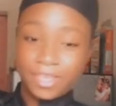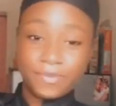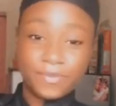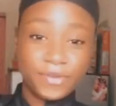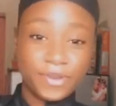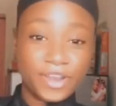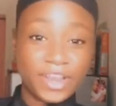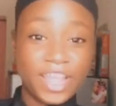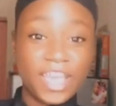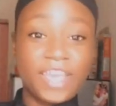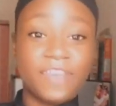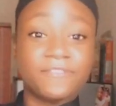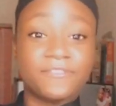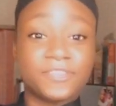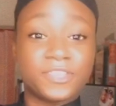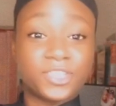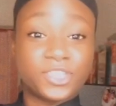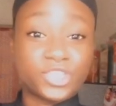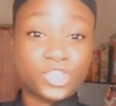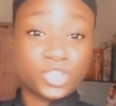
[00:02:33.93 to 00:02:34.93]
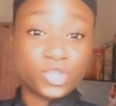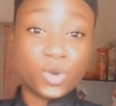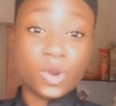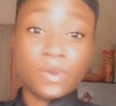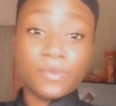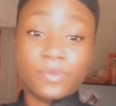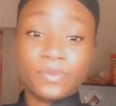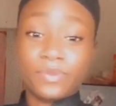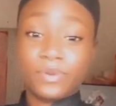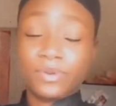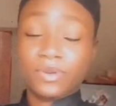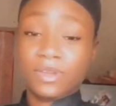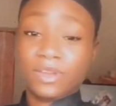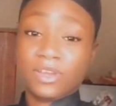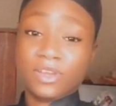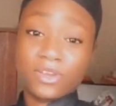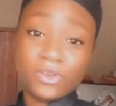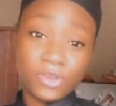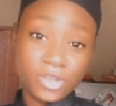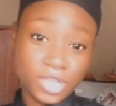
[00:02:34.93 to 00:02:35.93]
your knives sharp. A
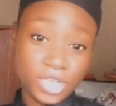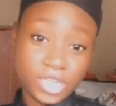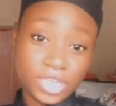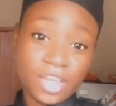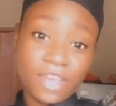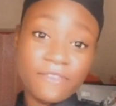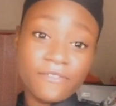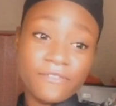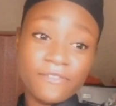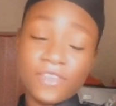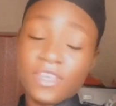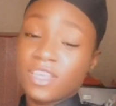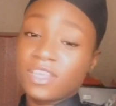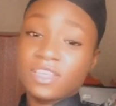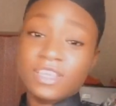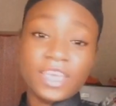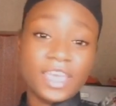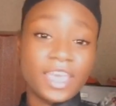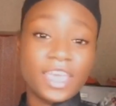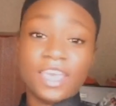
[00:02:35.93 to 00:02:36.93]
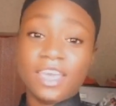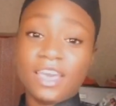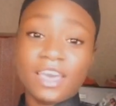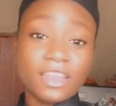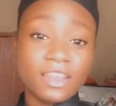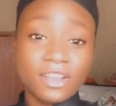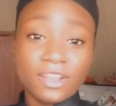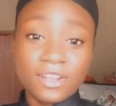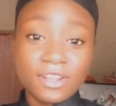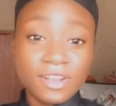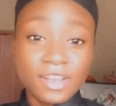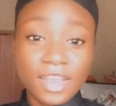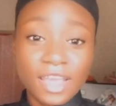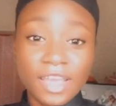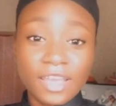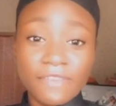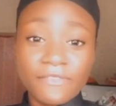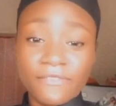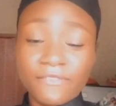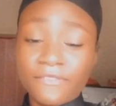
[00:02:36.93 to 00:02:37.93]
good chef ain't got a dull
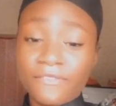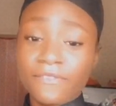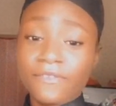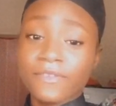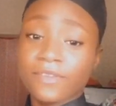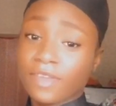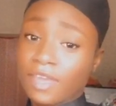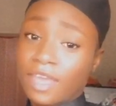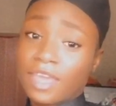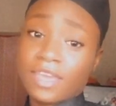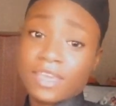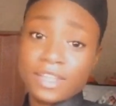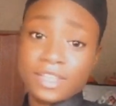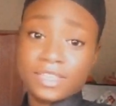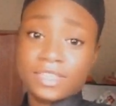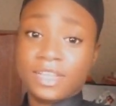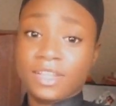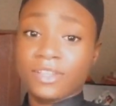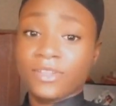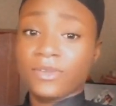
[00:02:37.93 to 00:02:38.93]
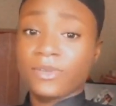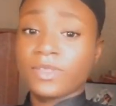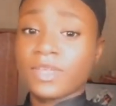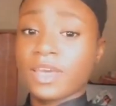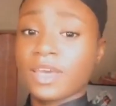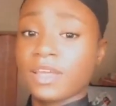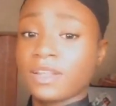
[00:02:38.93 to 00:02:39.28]
knife, I could tell you that.